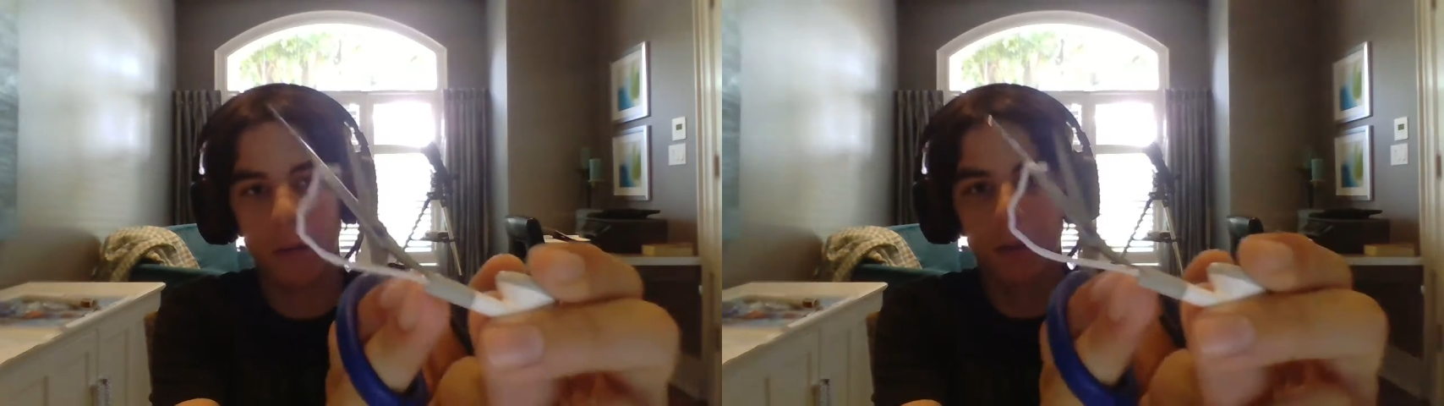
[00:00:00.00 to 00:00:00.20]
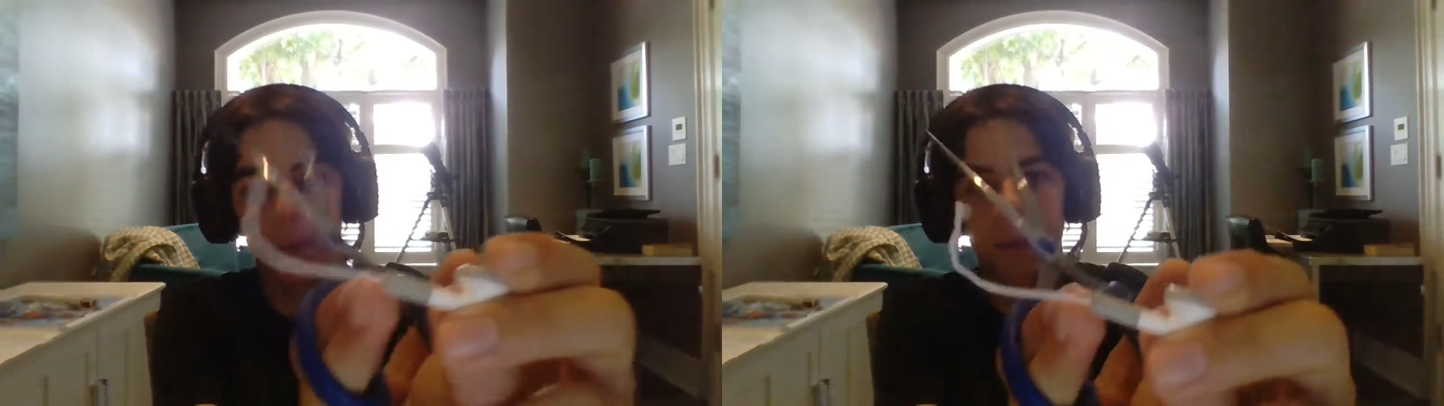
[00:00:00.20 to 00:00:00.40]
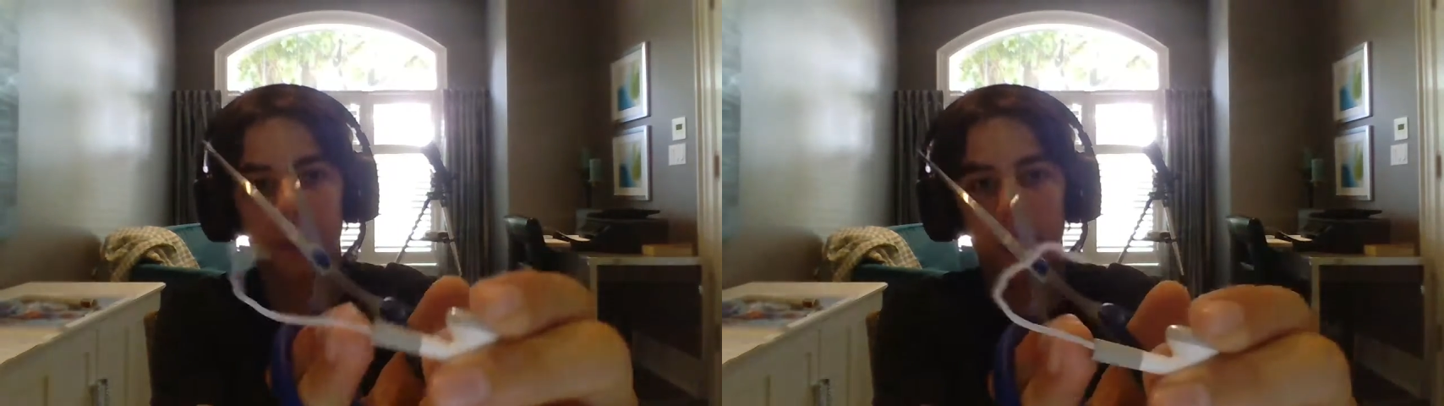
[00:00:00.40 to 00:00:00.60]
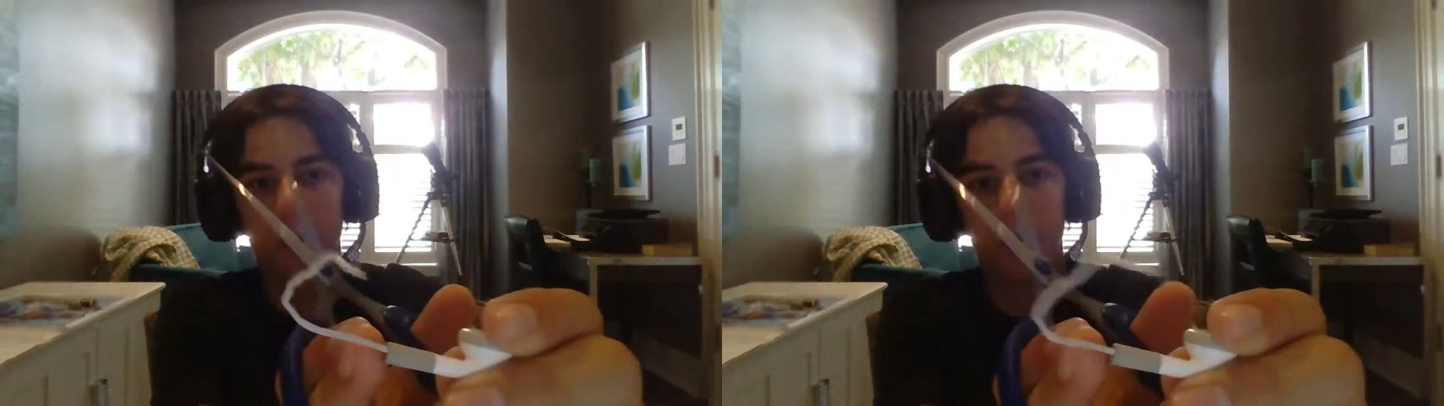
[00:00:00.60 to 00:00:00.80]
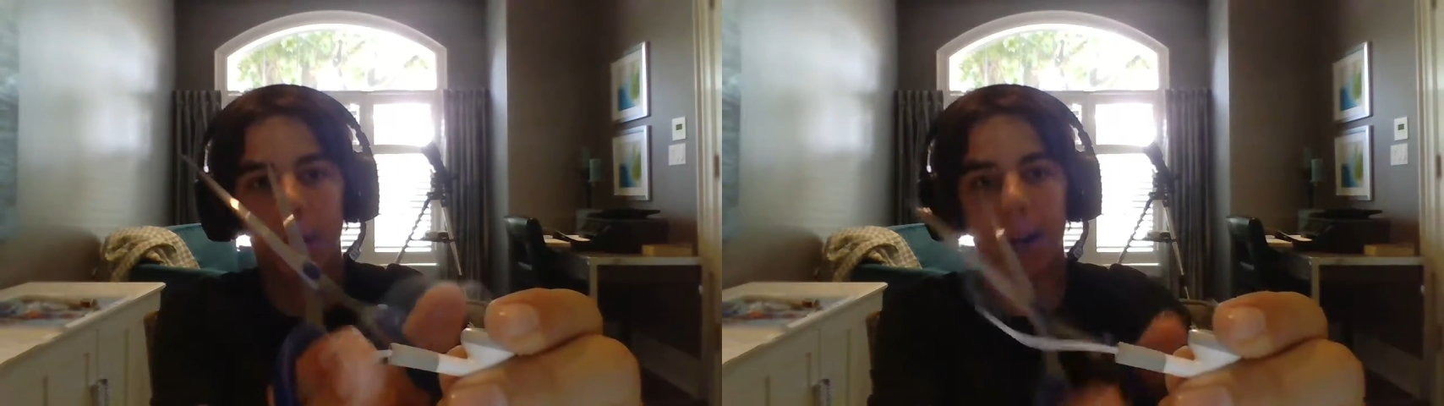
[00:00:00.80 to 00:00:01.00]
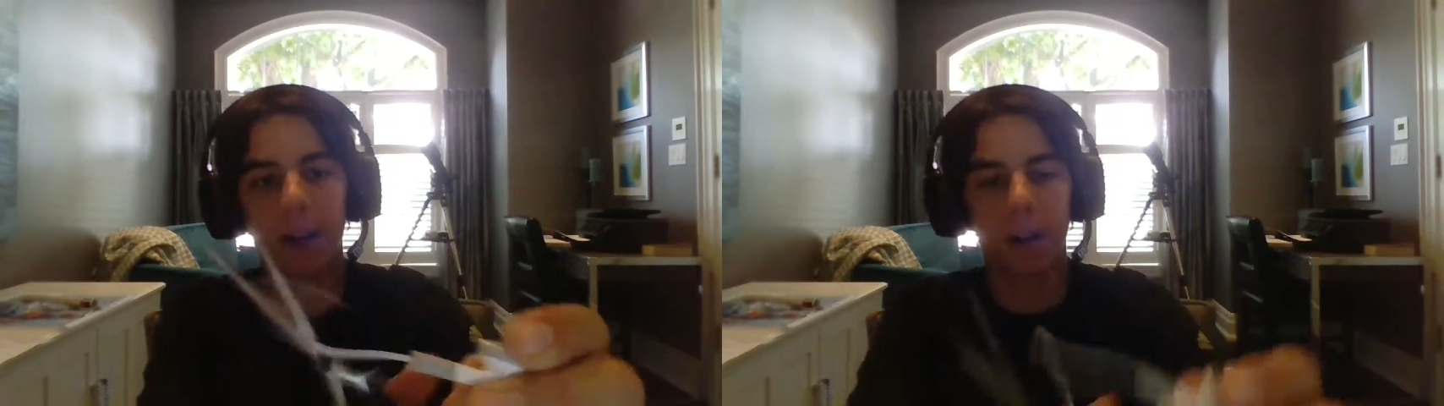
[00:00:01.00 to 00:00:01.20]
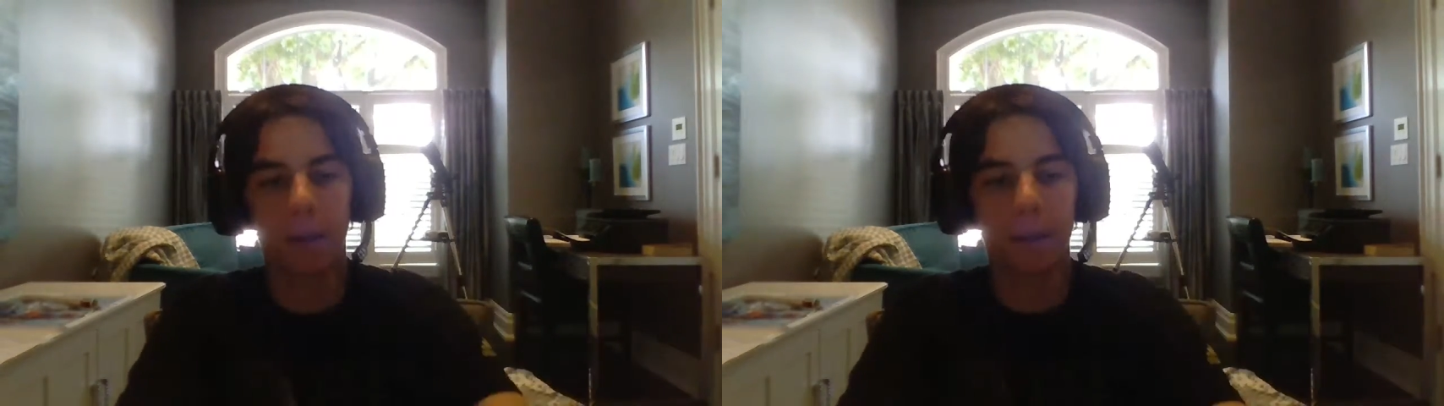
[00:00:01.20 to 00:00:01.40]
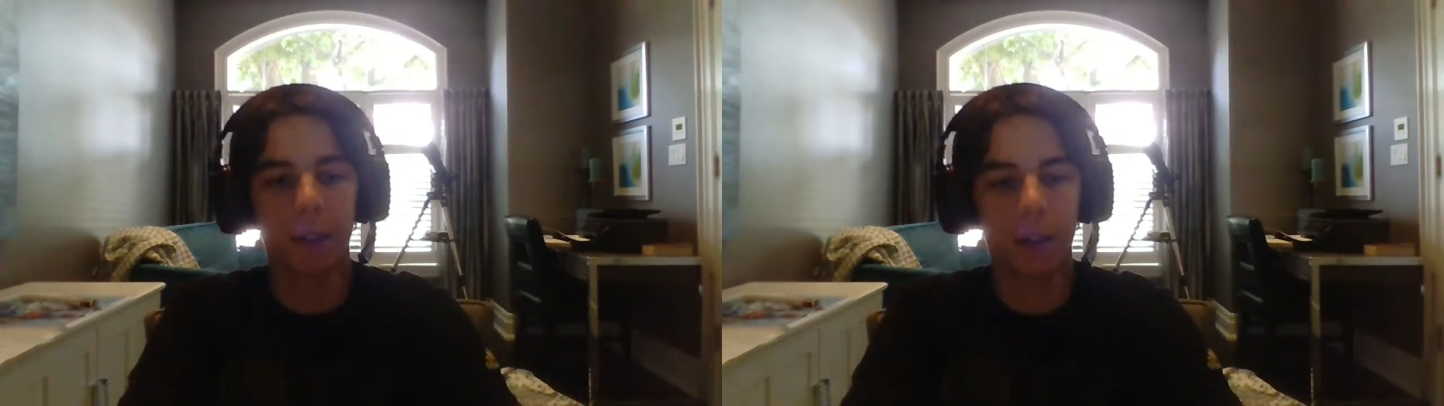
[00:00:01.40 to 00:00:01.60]
right before the wire
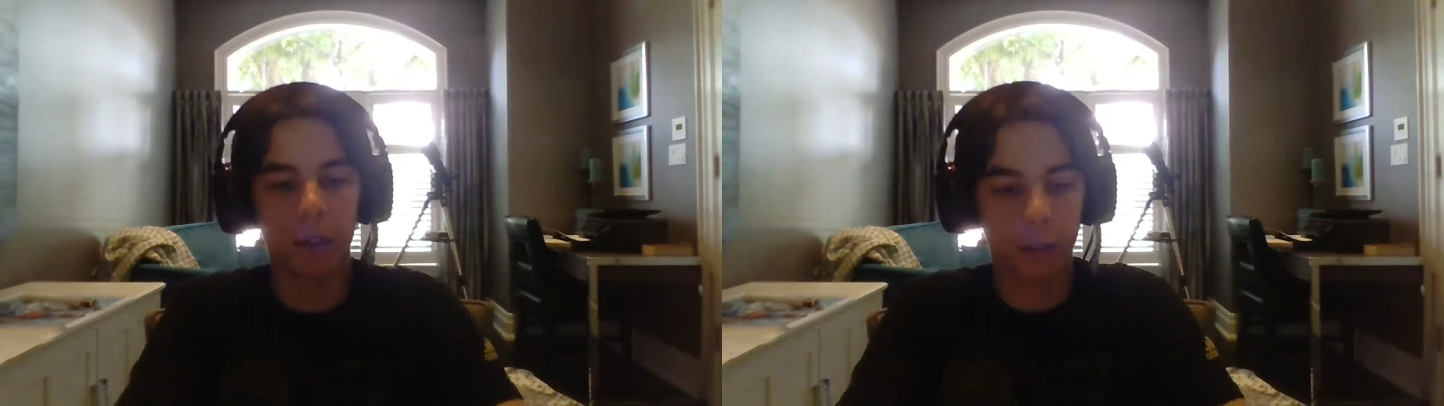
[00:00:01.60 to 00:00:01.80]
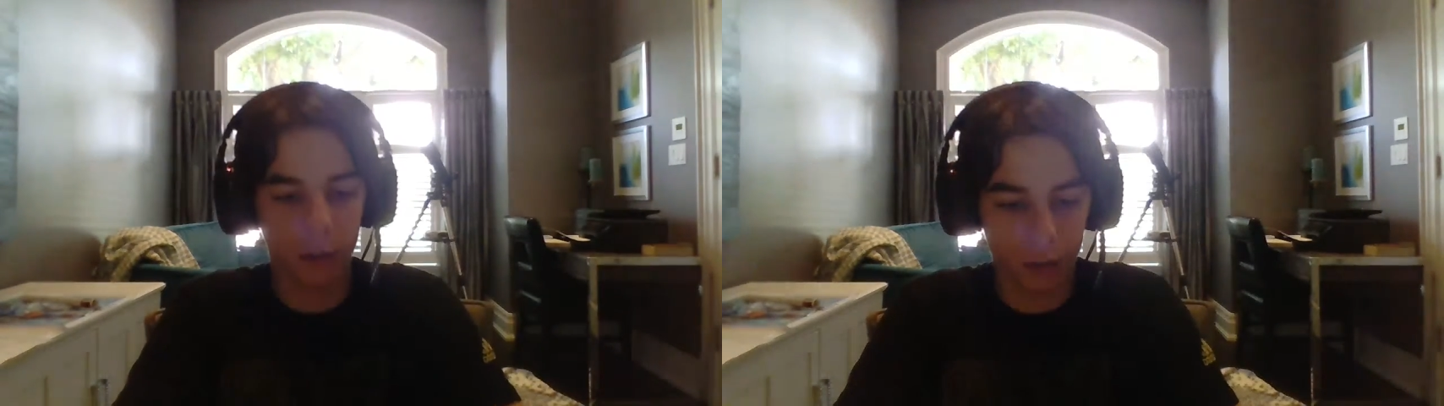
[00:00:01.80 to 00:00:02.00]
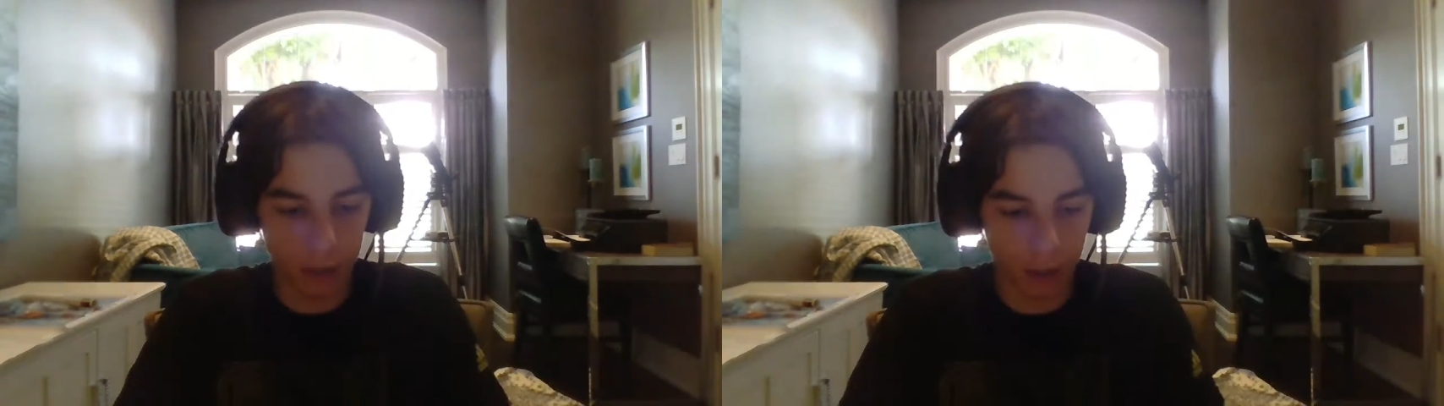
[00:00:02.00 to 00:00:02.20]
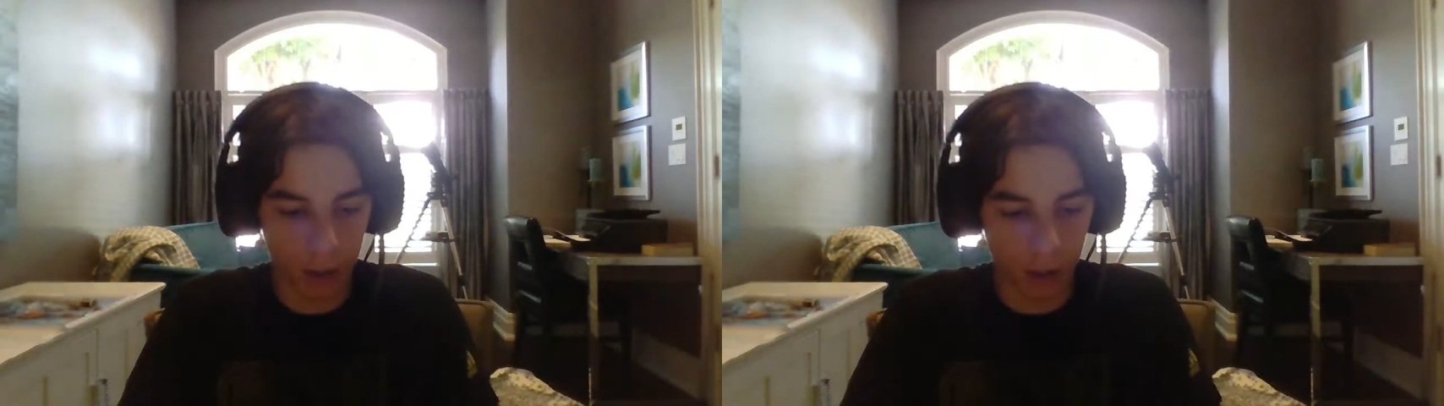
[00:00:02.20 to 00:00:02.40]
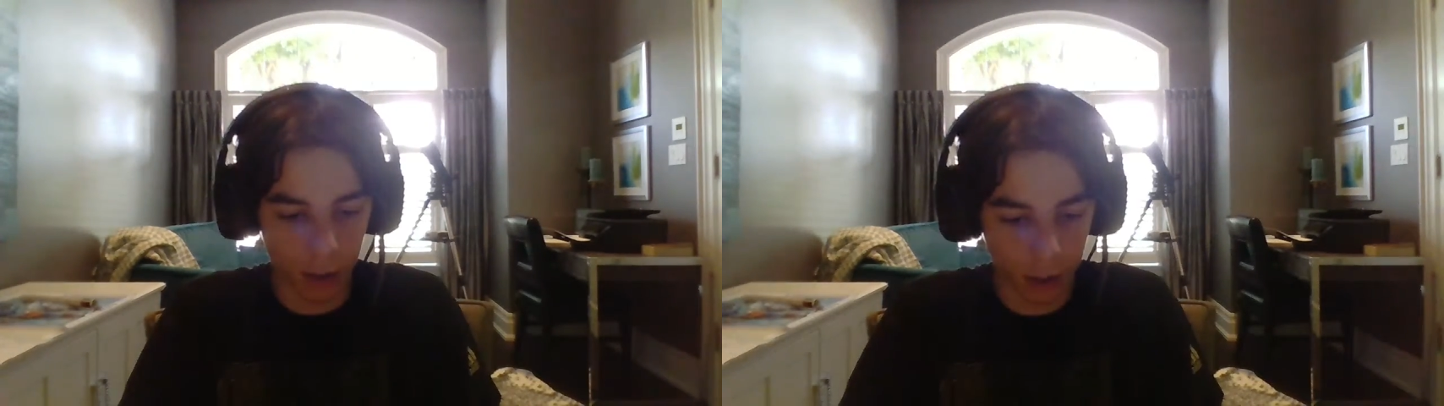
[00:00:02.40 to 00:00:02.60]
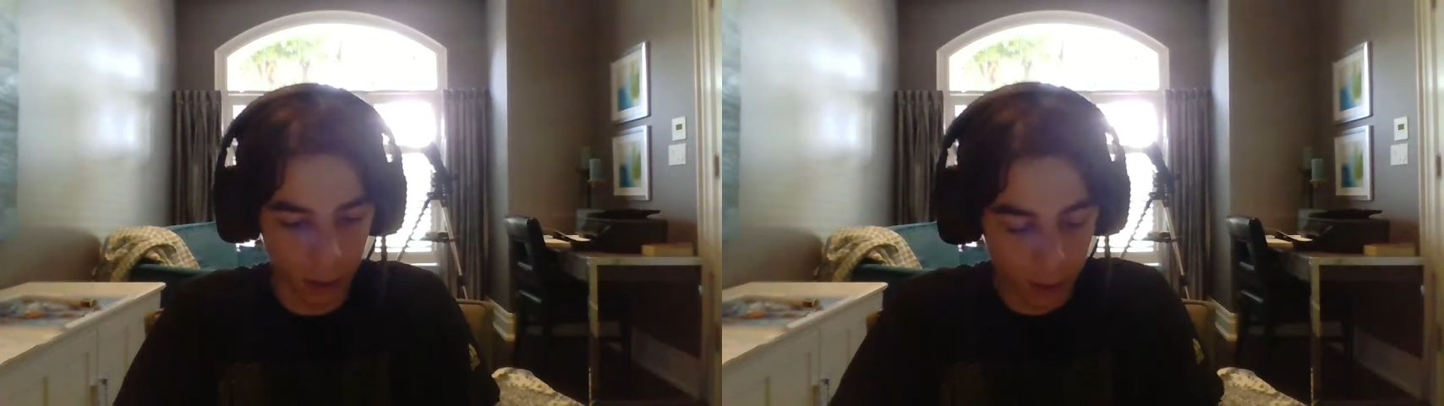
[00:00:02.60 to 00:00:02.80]
comes out, just cut it.